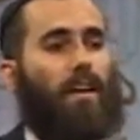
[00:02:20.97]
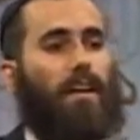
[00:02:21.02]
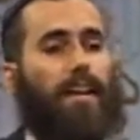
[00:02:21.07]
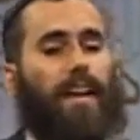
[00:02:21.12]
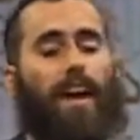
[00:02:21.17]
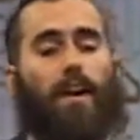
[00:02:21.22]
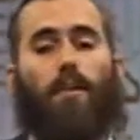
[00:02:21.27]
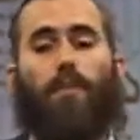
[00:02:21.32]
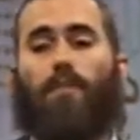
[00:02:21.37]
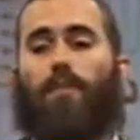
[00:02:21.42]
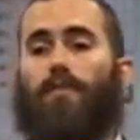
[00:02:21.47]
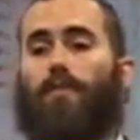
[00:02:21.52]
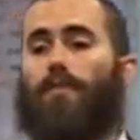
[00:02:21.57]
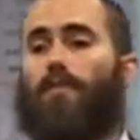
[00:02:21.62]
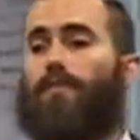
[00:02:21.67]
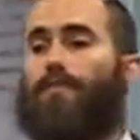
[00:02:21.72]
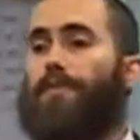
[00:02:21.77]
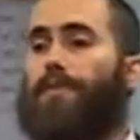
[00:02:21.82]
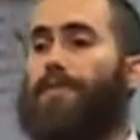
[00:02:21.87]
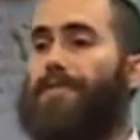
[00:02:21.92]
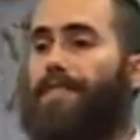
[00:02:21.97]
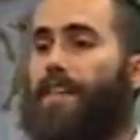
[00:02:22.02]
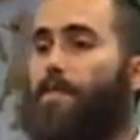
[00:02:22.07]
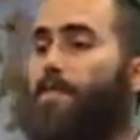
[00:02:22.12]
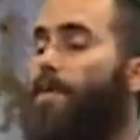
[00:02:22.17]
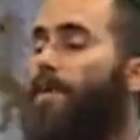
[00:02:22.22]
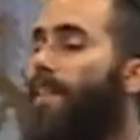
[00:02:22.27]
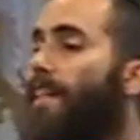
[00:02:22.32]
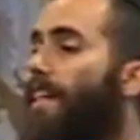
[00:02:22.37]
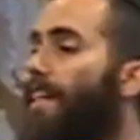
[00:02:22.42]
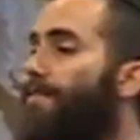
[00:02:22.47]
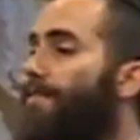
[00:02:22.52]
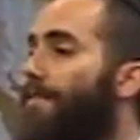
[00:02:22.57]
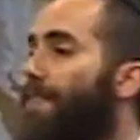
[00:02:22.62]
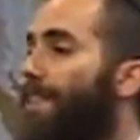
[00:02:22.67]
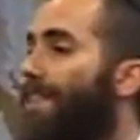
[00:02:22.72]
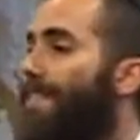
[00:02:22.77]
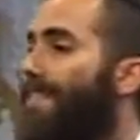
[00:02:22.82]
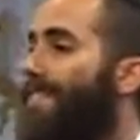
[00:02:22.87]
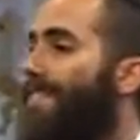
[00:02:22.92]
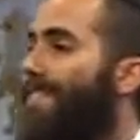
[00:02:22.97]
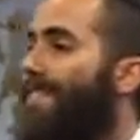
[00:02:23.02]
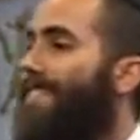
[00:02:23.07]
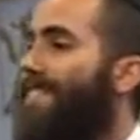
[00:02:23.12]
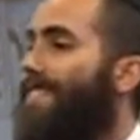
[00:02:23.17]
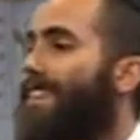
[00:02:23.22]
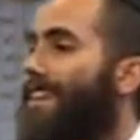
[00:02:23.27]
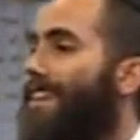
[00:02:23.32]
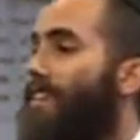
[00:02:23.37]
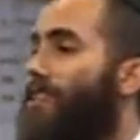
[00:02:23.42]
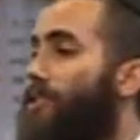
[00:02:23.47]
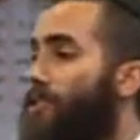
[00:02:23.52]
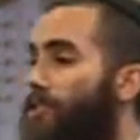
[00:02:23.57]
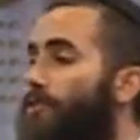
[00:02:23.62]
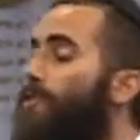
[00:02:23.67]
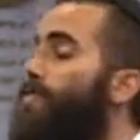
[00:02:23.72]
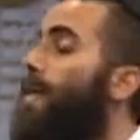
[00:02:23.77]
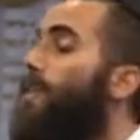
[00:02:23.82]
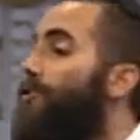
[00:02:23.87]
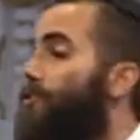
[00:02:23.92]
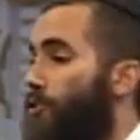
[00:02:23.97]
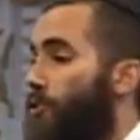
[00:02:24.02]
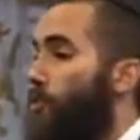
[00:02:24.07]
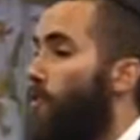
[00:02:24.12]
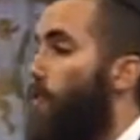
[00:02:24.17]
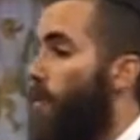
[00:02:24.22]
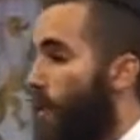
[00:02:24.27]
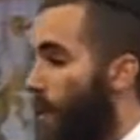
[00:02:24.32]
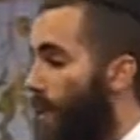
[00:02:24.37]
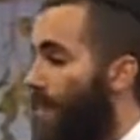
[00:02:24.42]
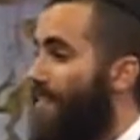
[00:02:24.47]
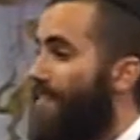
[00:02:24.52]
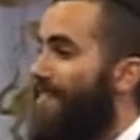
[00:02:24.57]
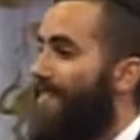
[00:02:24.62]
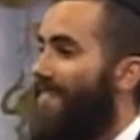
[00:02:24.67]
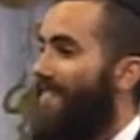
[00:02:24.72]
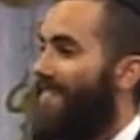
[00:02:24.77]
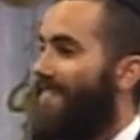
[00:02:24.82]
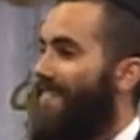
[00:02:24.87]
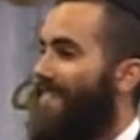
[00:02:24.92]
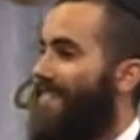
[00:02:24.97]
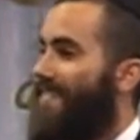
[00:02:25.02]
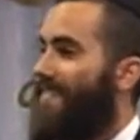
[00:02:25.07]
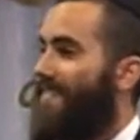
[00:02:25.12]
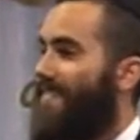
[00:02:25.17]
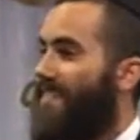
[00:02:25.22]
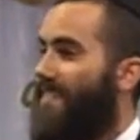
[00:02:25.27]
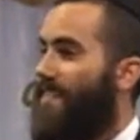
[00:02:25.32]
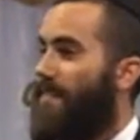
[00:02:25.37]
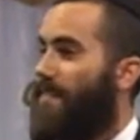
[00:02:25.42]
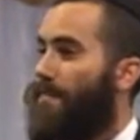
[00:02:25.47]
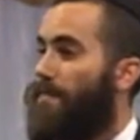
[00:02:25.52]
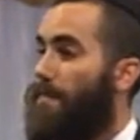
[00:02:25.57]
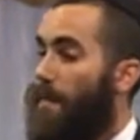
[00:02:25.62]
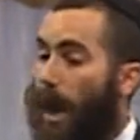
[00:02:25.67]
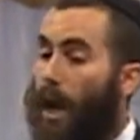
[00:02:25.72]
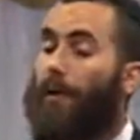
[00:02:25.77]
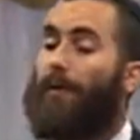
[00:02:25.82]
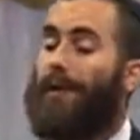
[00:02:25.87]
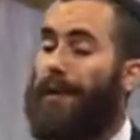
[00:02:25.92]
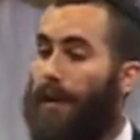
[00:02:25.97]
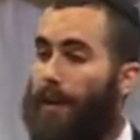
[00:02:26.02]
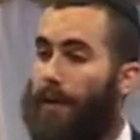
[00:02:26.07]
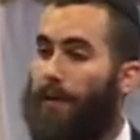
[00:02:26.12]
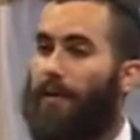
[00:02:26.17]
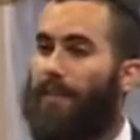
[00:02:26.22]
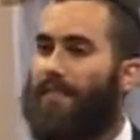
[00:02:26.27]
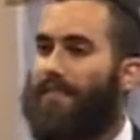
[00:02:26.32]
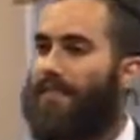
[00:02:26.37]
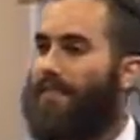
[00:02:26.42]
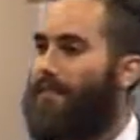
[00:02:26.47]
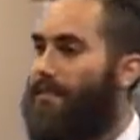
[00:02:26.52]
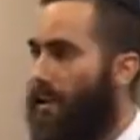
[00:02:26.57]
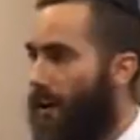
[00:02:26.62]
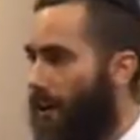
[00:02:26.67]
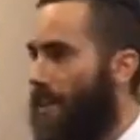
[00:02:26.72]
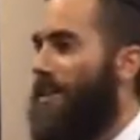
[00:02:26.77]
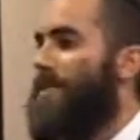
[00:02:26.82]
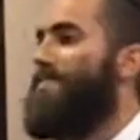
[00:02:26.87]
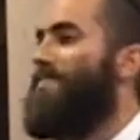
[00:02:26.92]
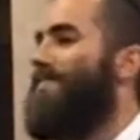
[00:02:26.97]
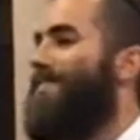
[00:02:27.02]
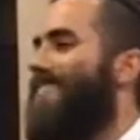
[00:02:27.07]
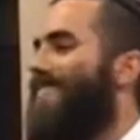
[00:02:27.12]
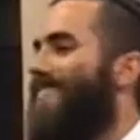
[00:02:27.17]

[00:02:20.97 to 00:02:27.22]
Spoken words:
Now, for someone living in two-dimensional world, Mario, we'll call him,